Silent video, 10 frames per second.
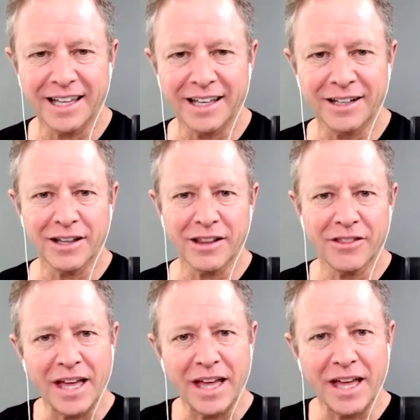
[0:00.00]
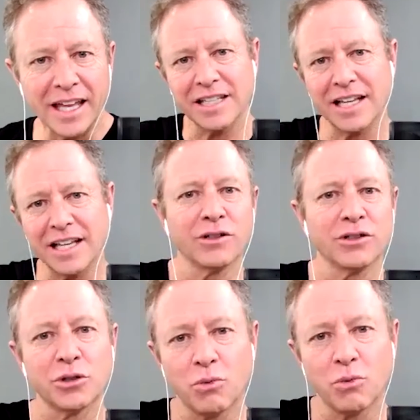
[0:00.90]
And that is
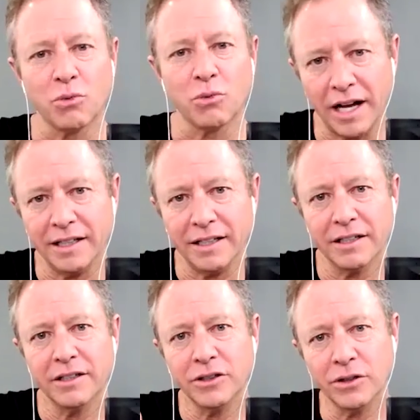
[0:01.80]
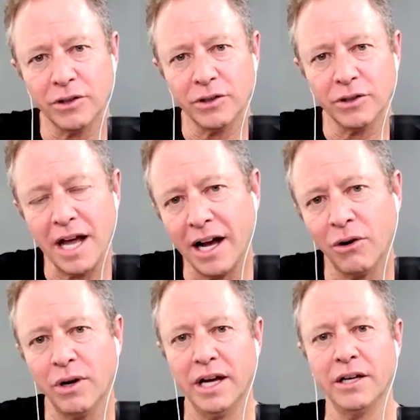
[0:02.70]
that there's your why, your
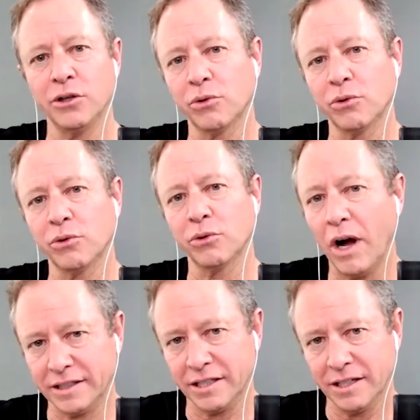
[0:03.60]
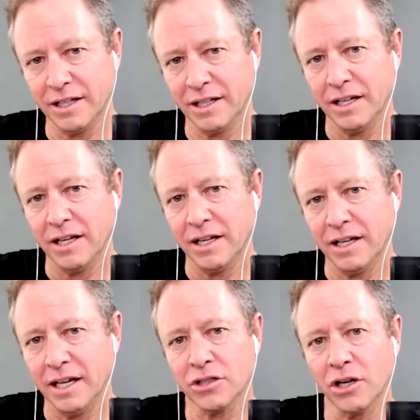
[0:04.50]
how, and your what.
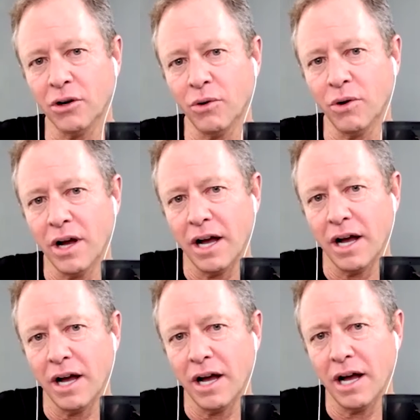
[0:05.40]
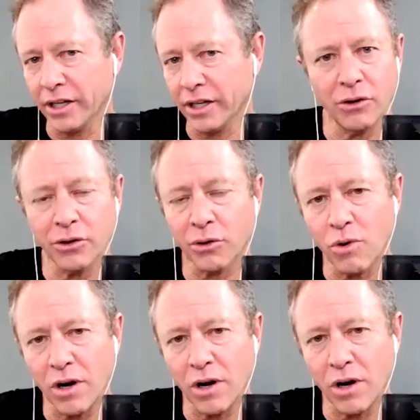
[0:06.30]
And so okay. we already know
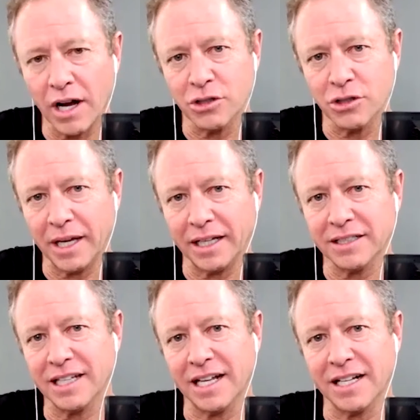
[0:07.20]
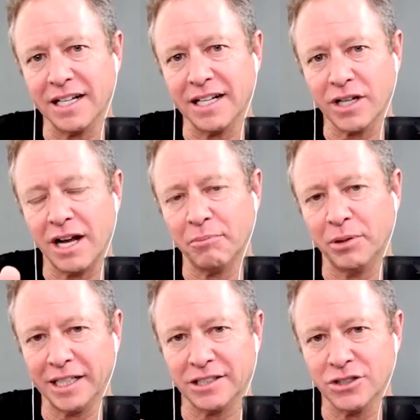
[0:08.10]
your why is to make sense of the
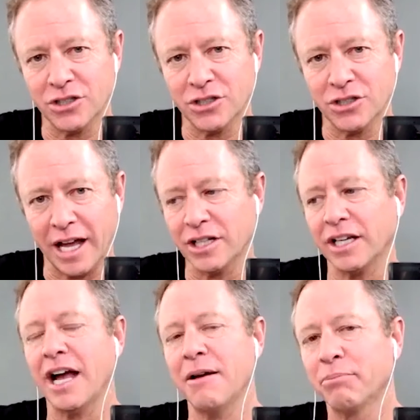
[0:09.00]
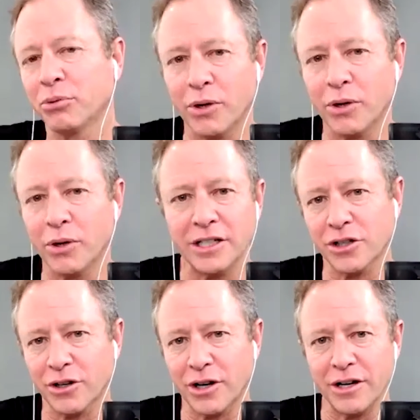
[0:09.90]
complex and challenging. I'm
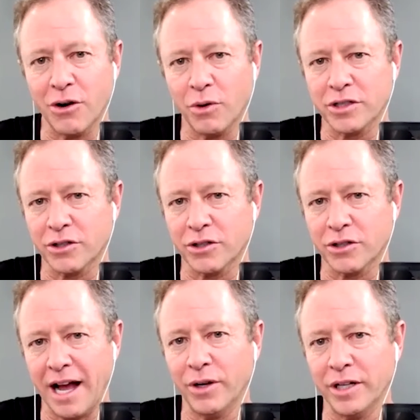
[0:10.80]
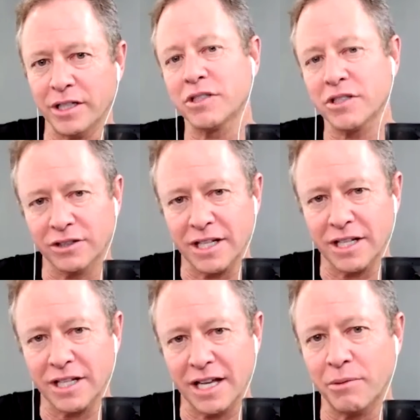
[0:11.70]
pretty sure I know what your how is, which
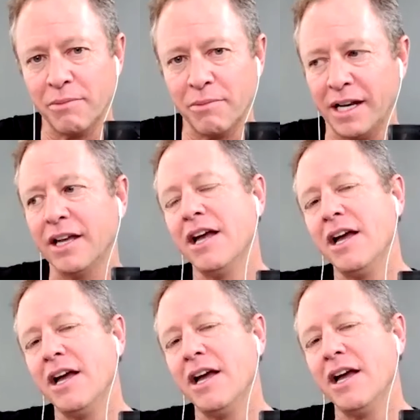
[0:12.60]
I'll tell you in a minute,